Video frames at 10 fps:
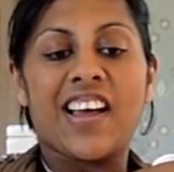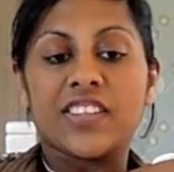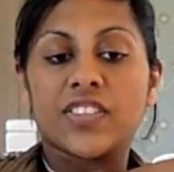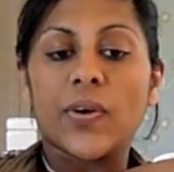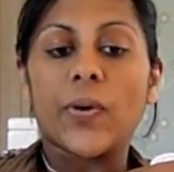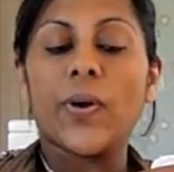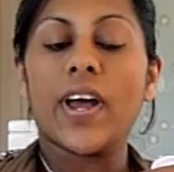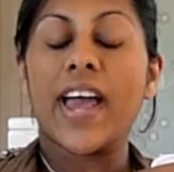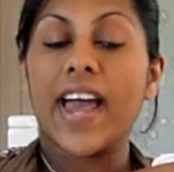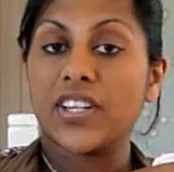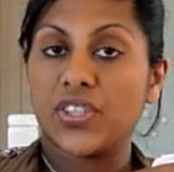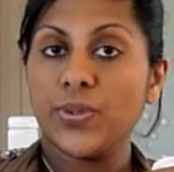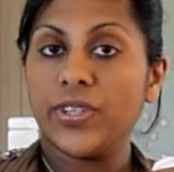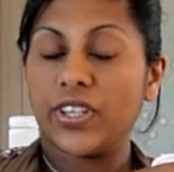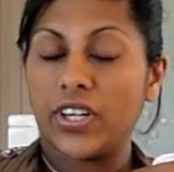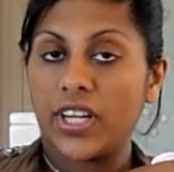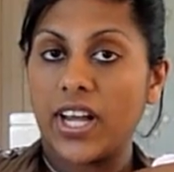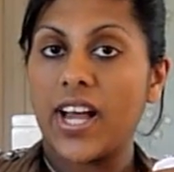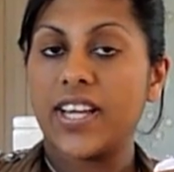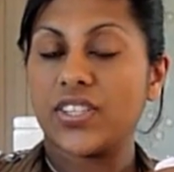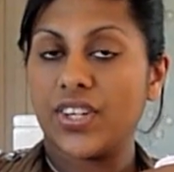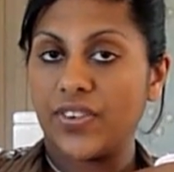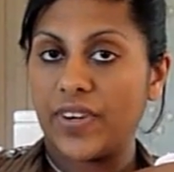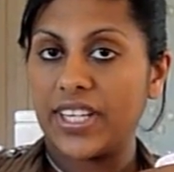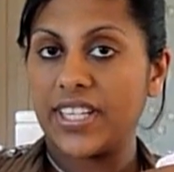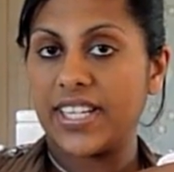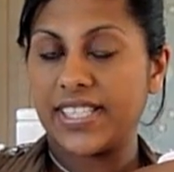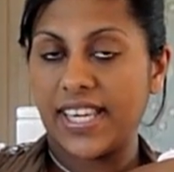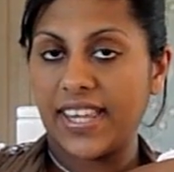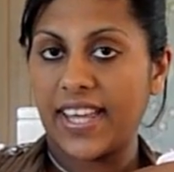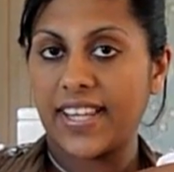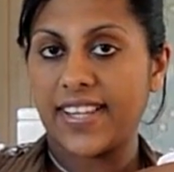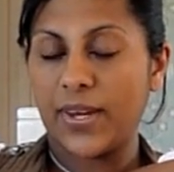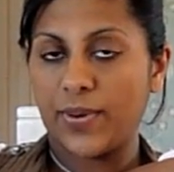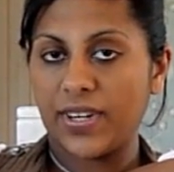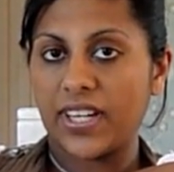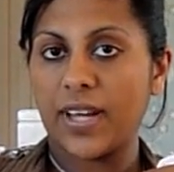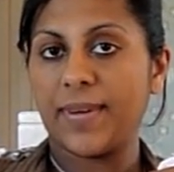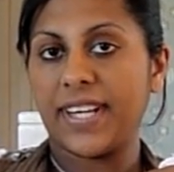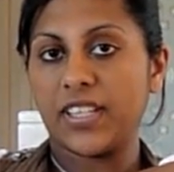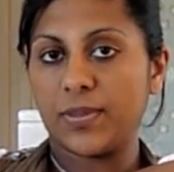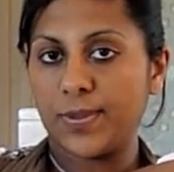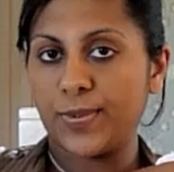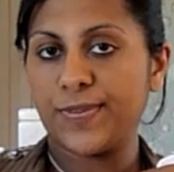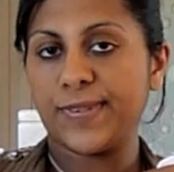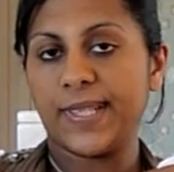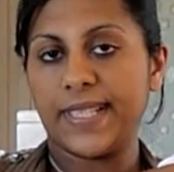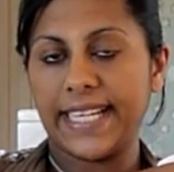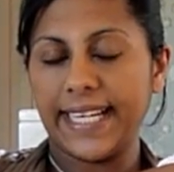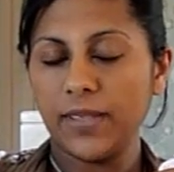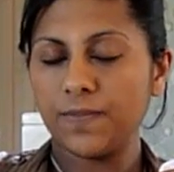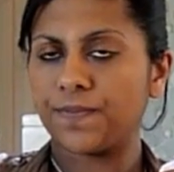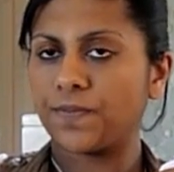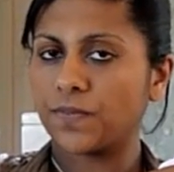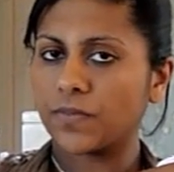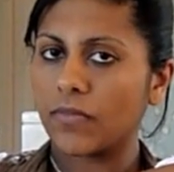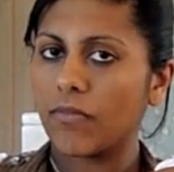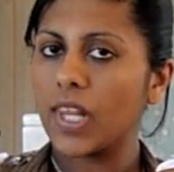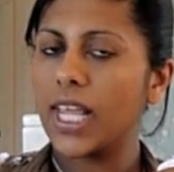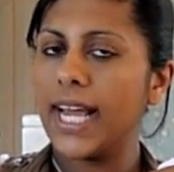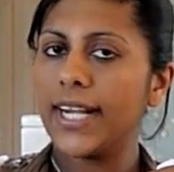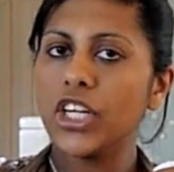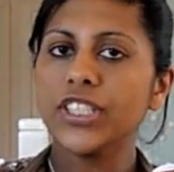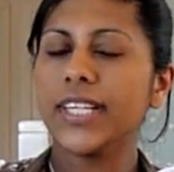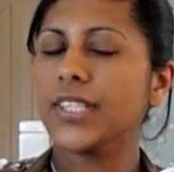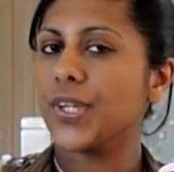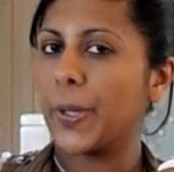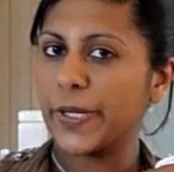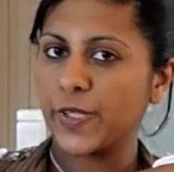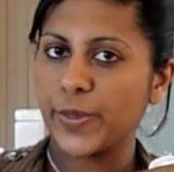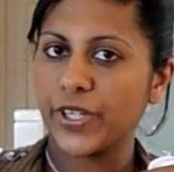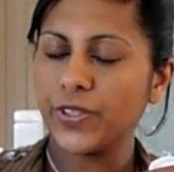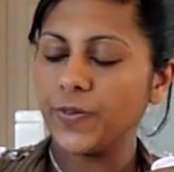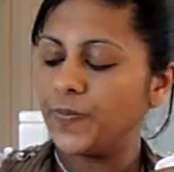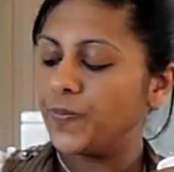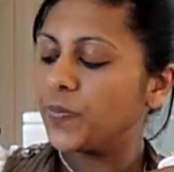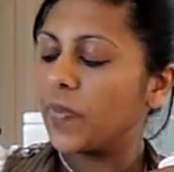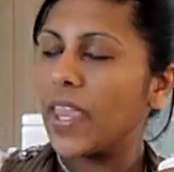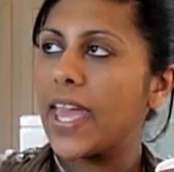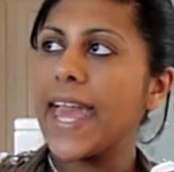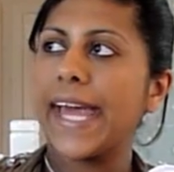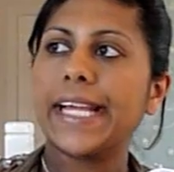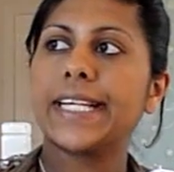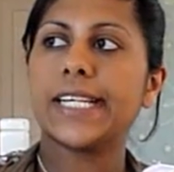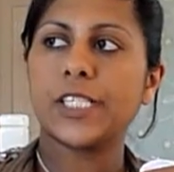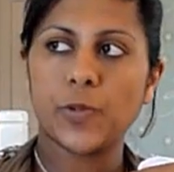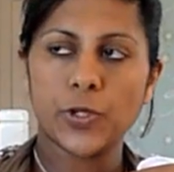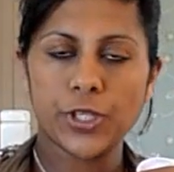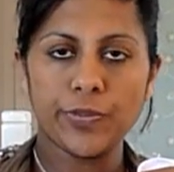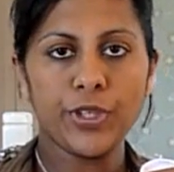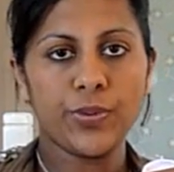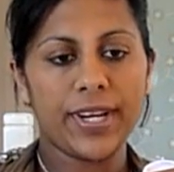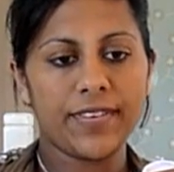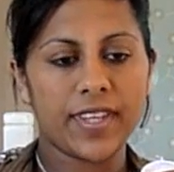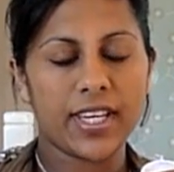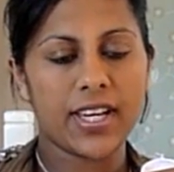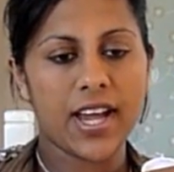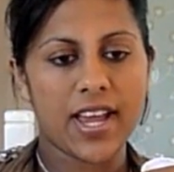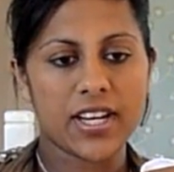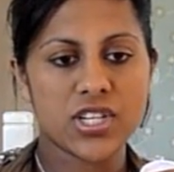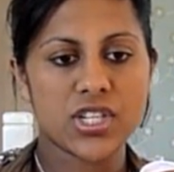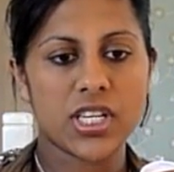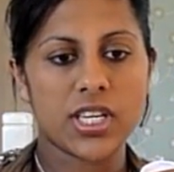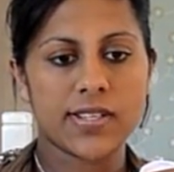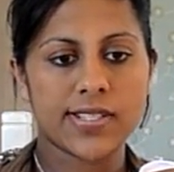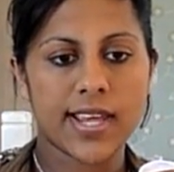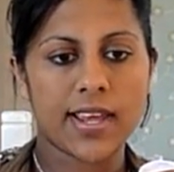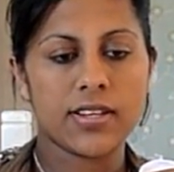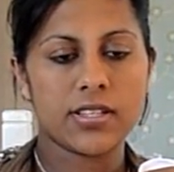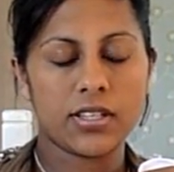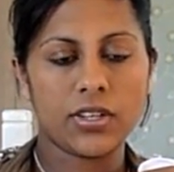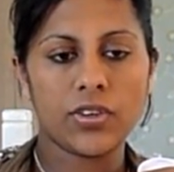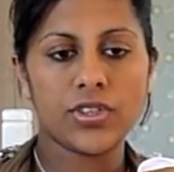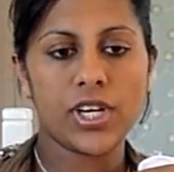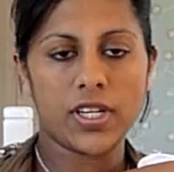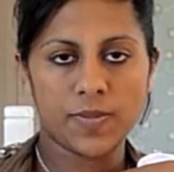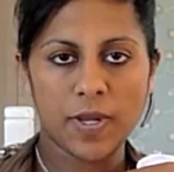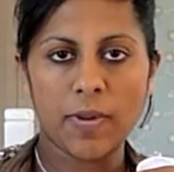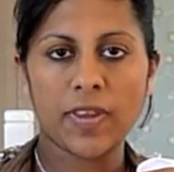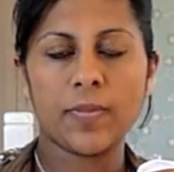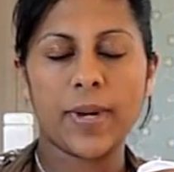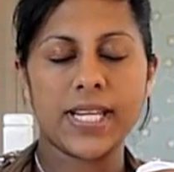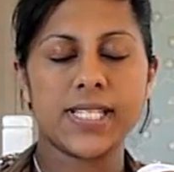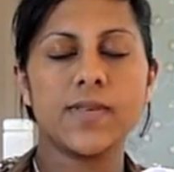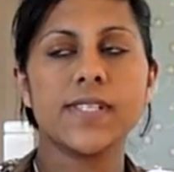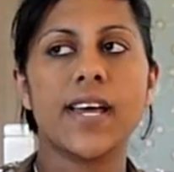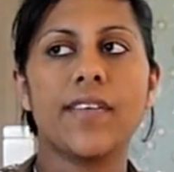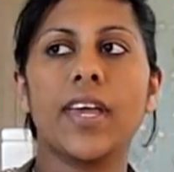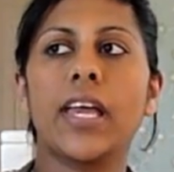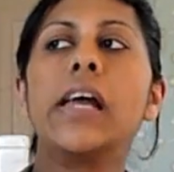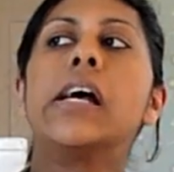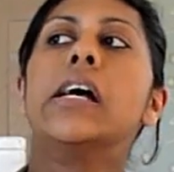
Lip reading: So at 2 o'clock I started recognizing that they were coming a little bit more frequently. I contacted the hospital, and I spoke to a midwife there, and she said, she asked me about the pains I was having.